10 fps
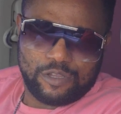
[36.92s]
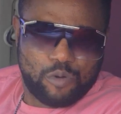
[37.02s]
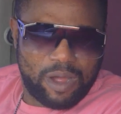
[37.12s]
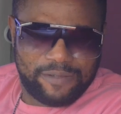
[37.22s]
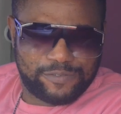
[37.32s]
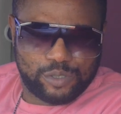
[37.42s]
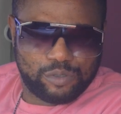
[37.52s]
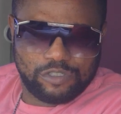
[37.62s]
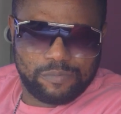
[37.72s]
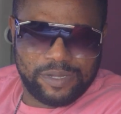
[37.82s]
your wife
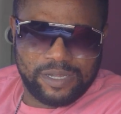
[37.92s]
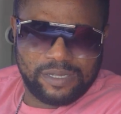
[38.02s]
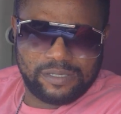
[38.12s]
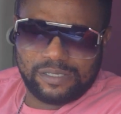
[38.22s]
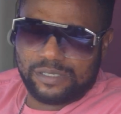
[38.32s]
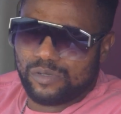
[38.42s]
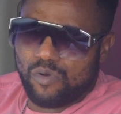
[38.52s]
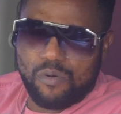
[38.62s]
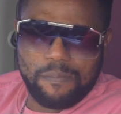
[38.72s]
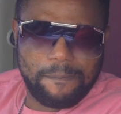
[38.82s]
told me so
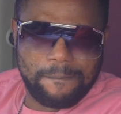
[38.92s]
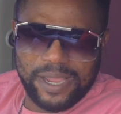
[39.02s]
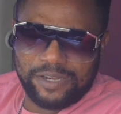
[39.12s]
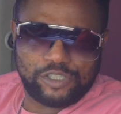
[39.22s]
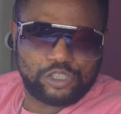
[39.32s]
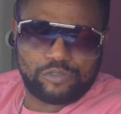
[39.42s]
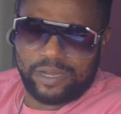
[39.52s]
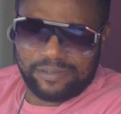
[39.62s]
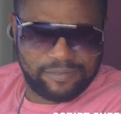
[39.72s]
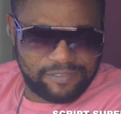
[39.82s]
many
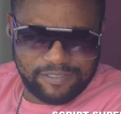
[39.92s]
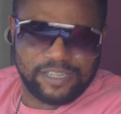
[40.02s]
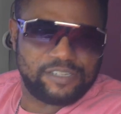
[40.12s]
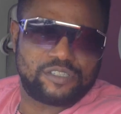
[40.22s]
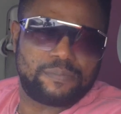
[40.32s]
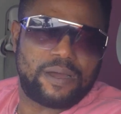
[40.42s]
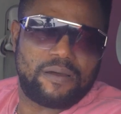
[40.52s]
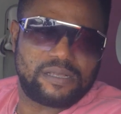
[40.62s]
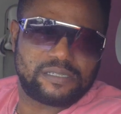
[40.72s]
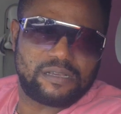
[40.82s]
striking things
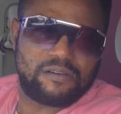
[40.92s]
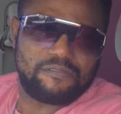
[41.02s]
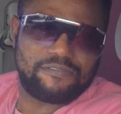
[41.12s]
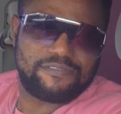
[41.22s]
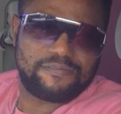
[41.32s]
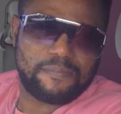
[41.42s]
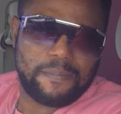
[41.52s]
about herself.